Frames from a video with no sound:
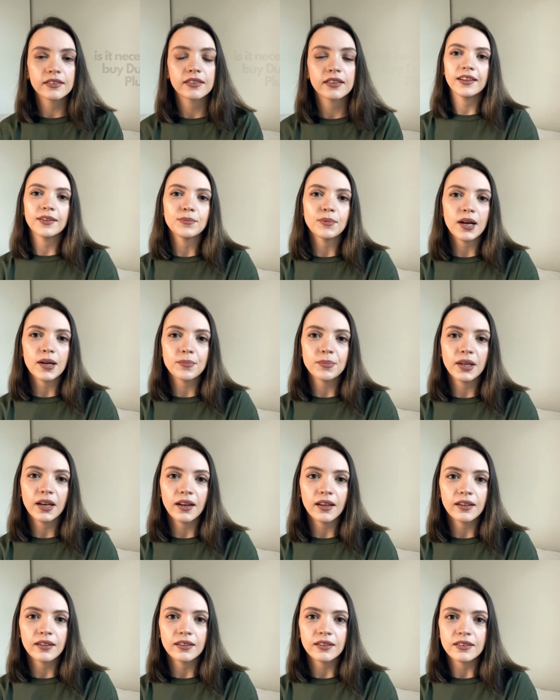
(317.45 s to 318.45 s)
In my
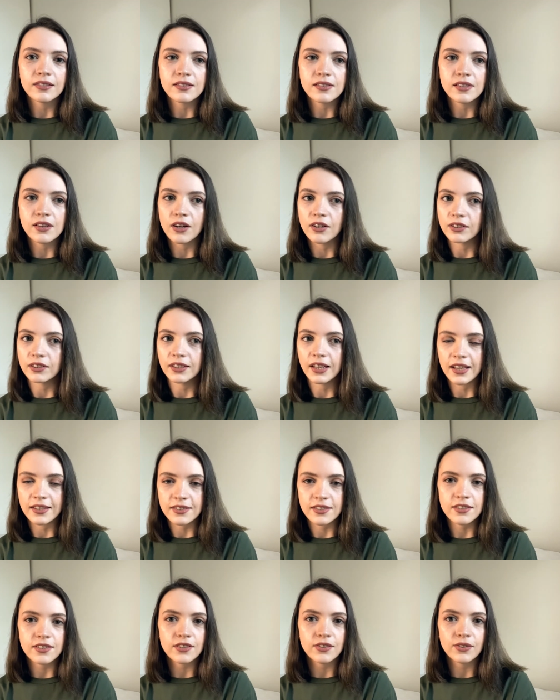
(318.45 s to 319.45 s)
opinion, it's not
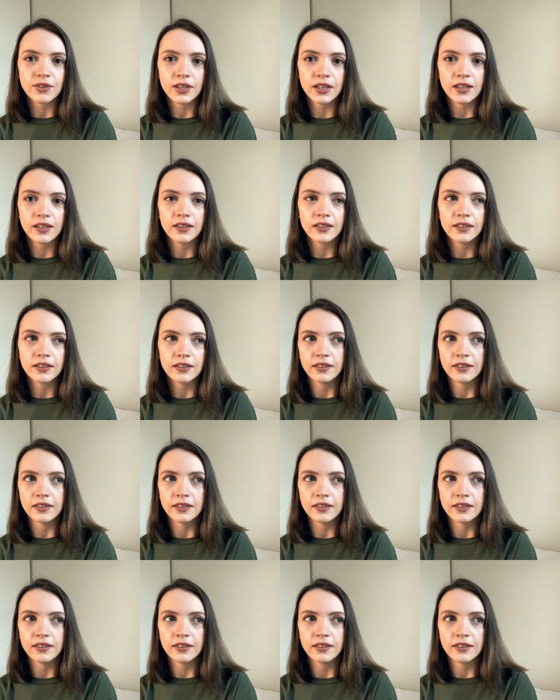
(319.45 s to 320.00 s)
necessary.